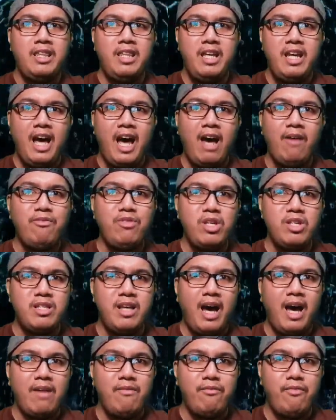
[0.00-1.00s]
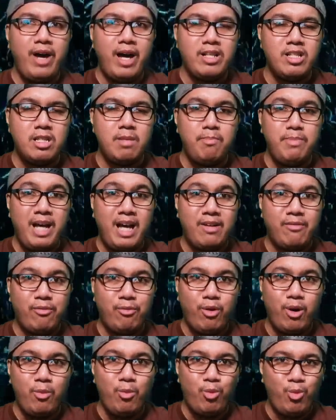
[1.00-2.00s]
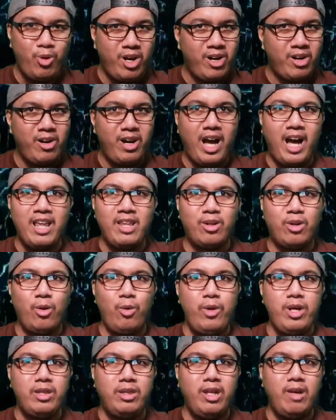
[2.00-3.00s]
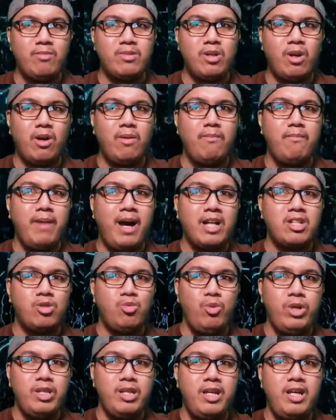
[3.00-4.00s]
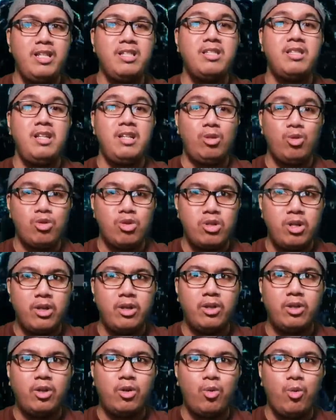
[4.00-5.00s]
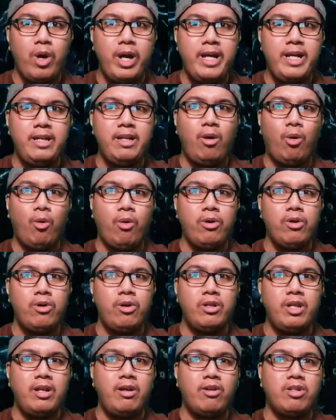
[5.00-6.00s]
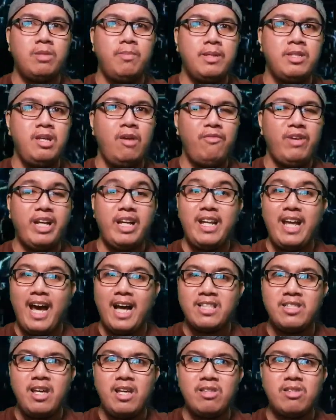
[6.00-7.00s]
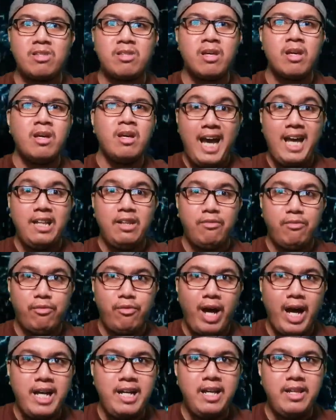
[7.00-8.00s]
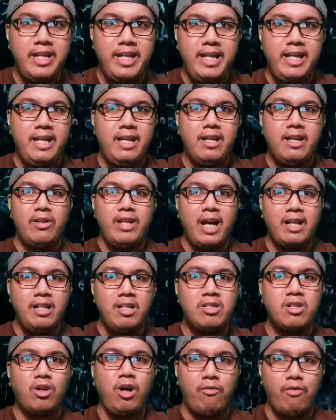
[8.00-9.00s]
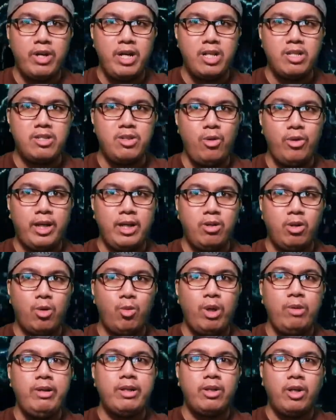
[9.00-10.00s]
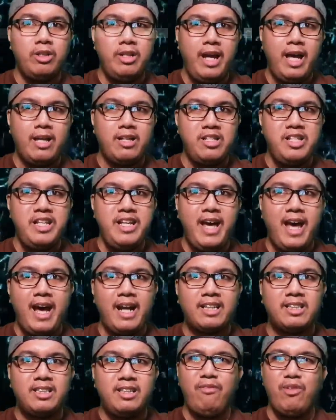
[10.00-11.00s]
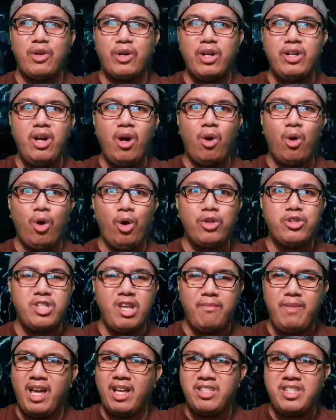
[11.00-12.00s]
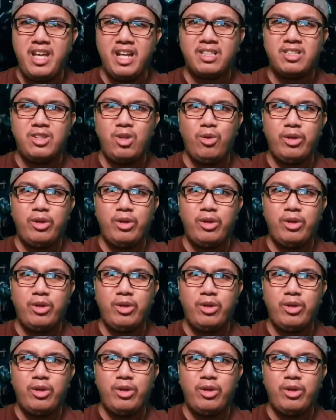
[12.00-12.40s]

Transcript: and they have this advanced platform where algorithms are matched with institutional grade order that are specific in assets. And finally, there that is governance token or what we call the LTX. If you're gonna hold some LTX